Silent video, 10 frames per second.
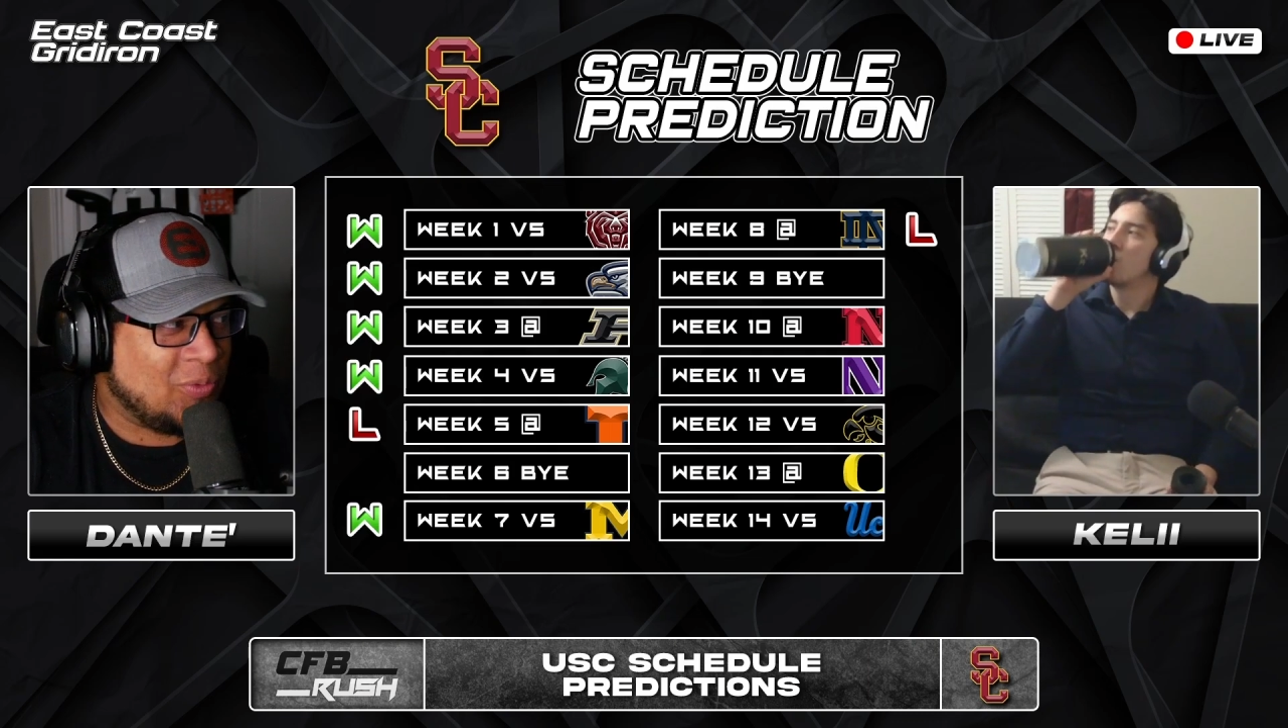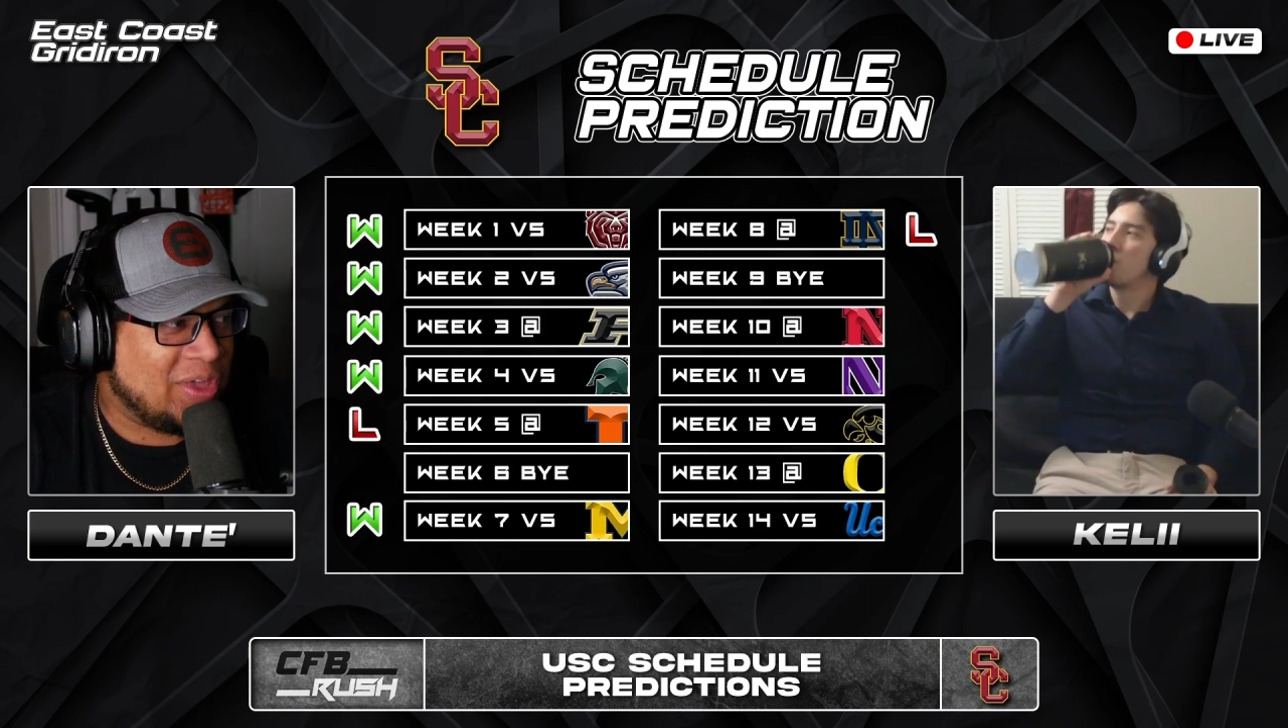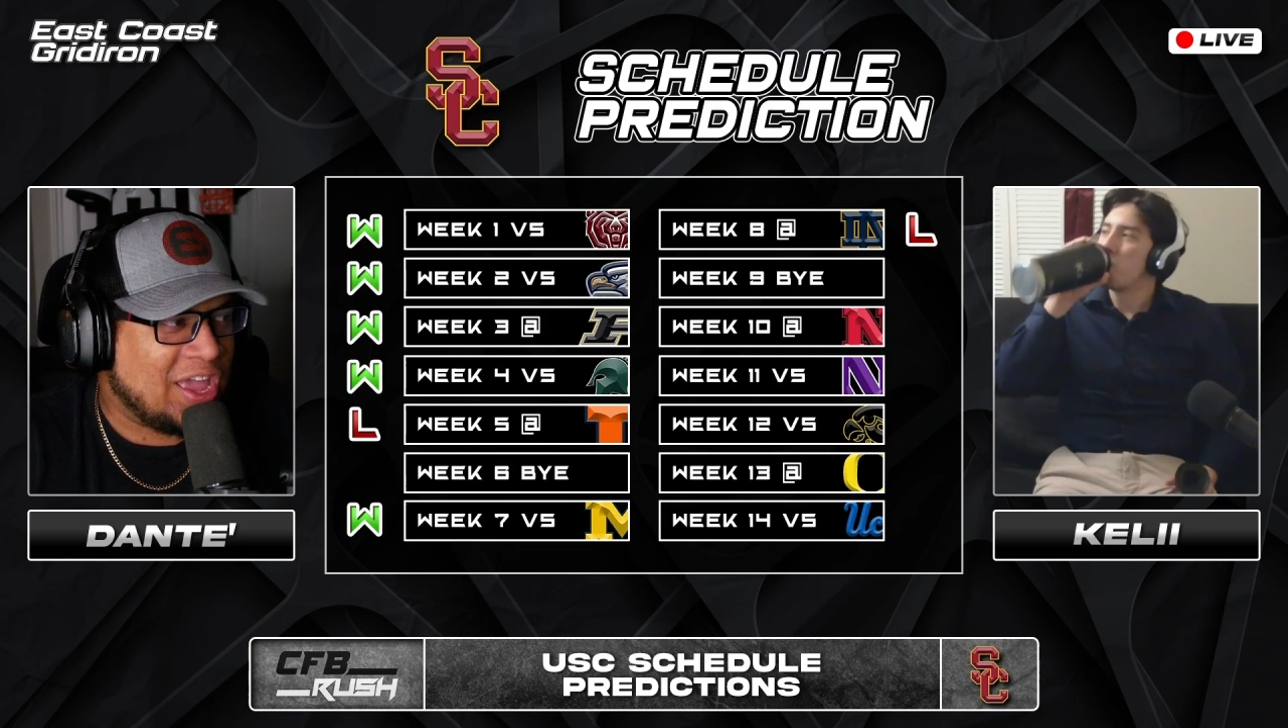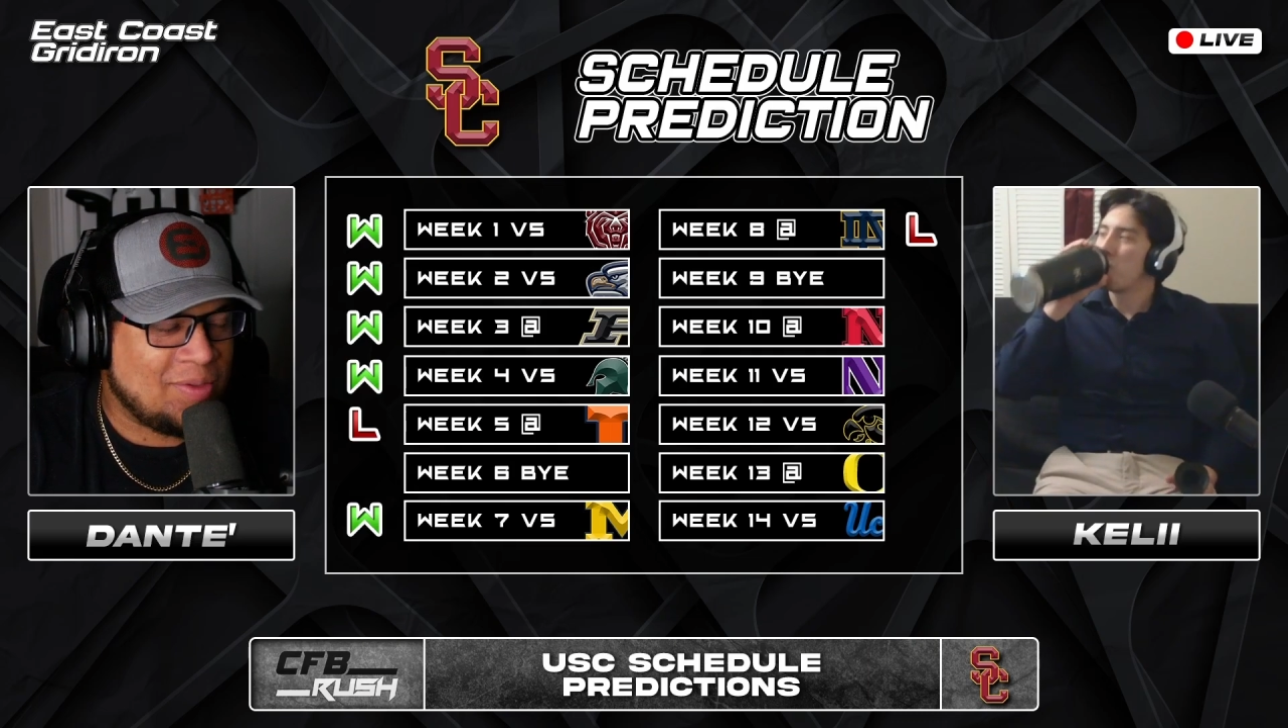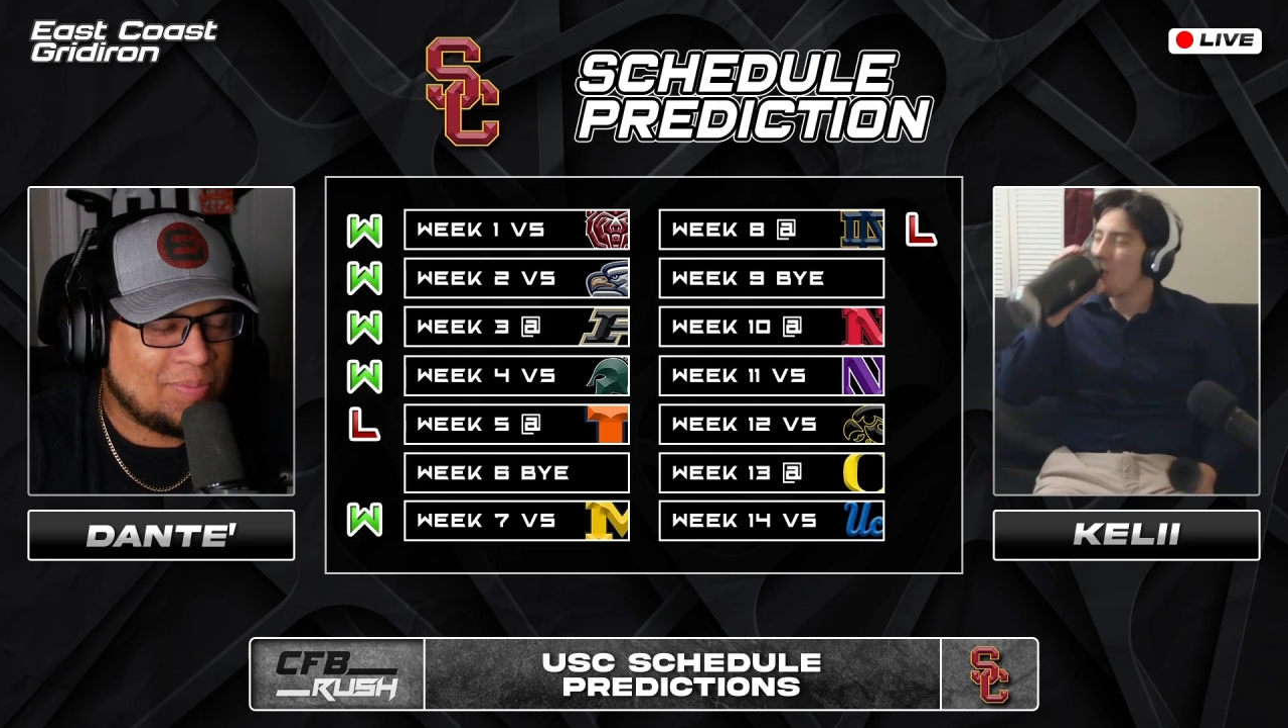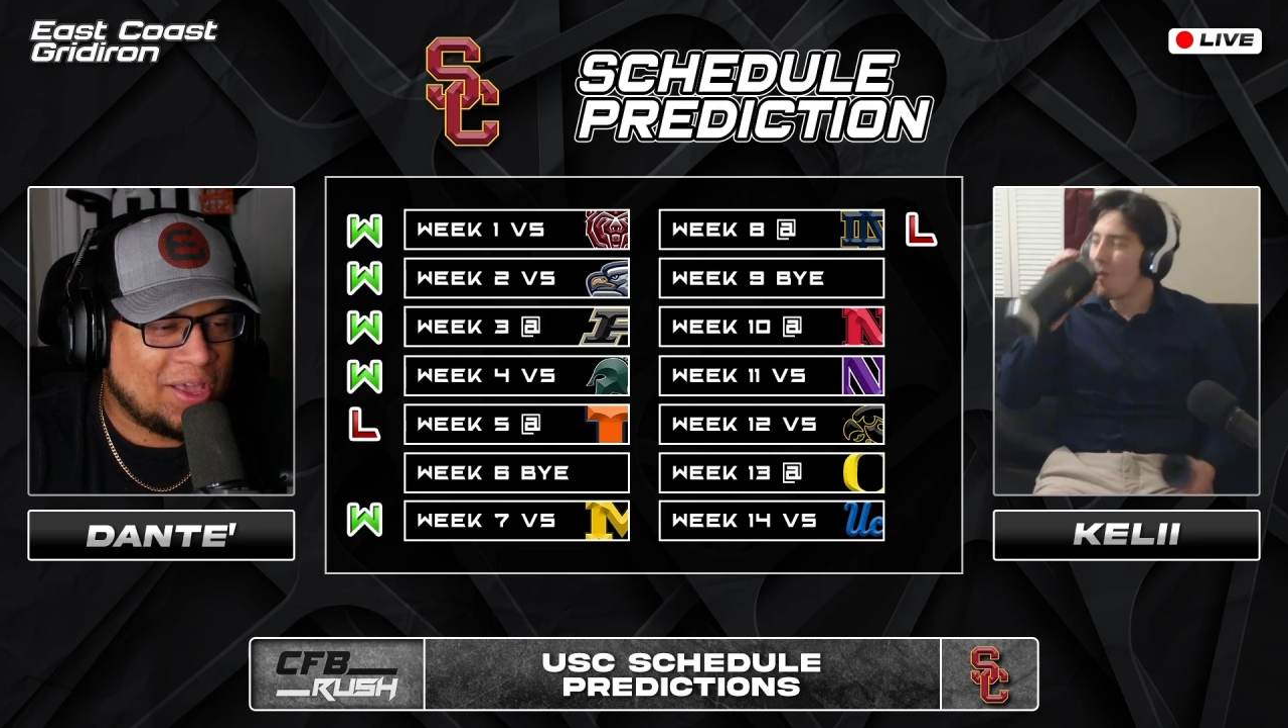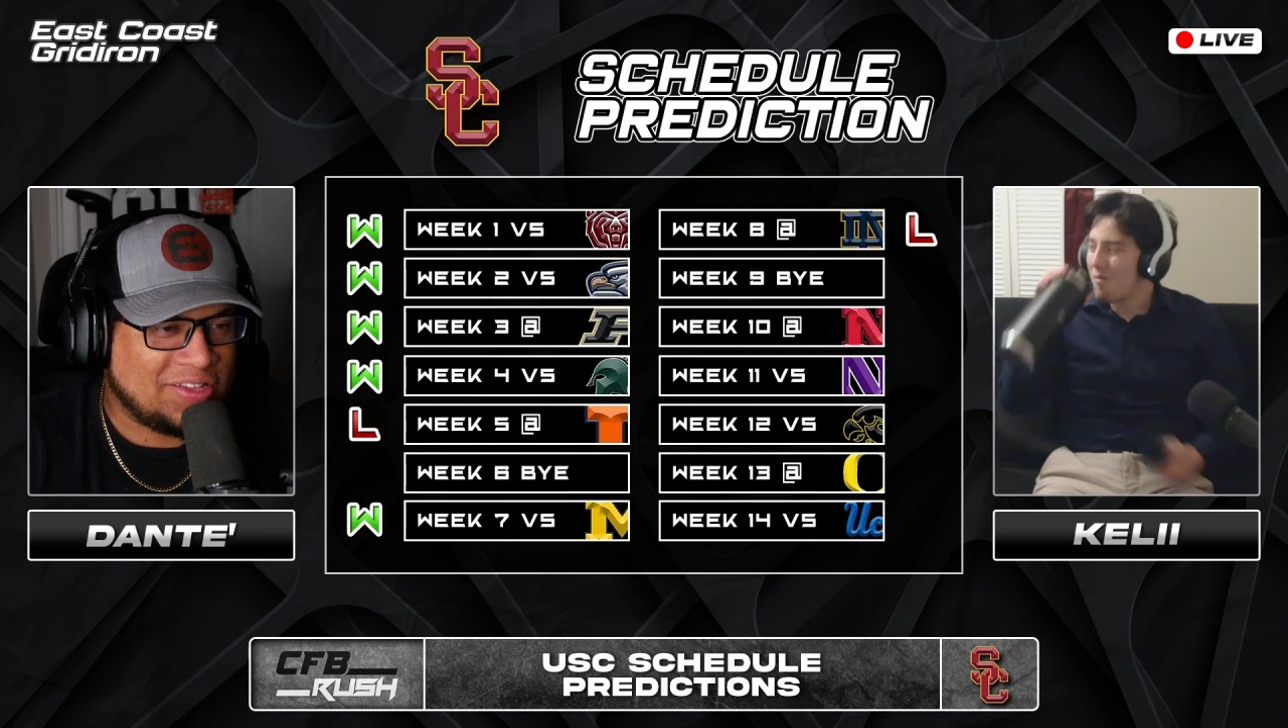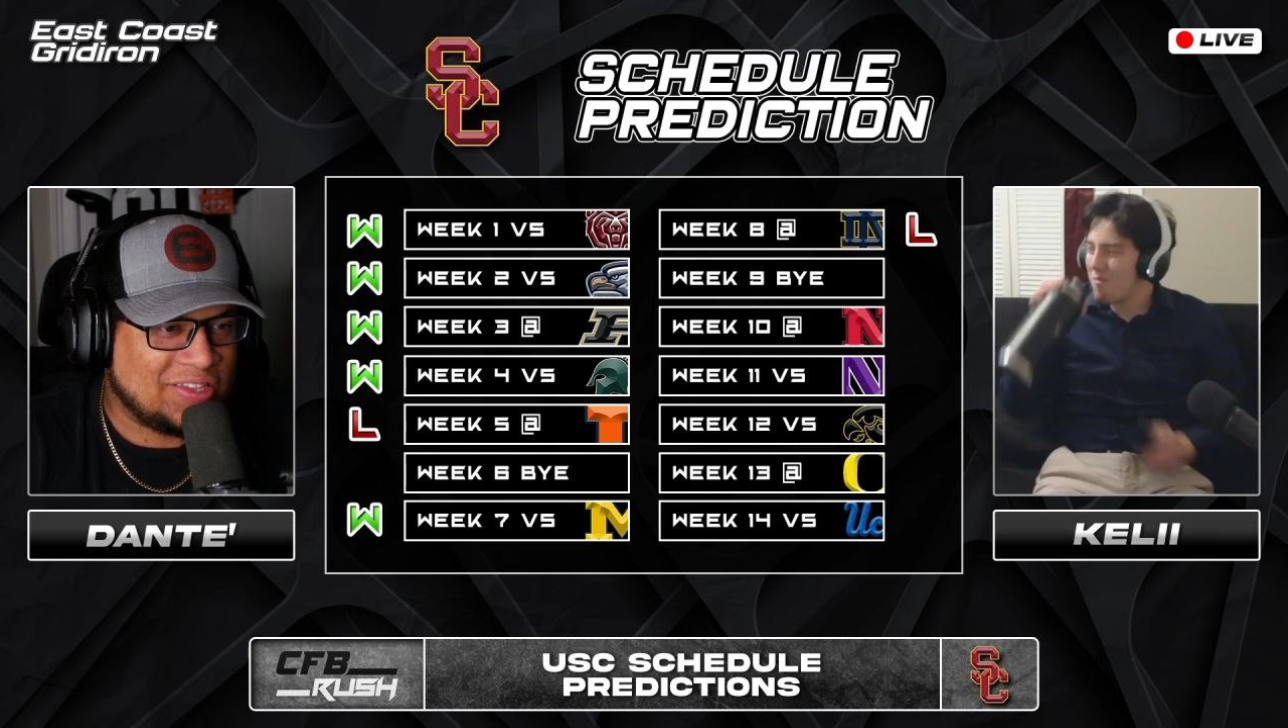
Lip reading: hate basing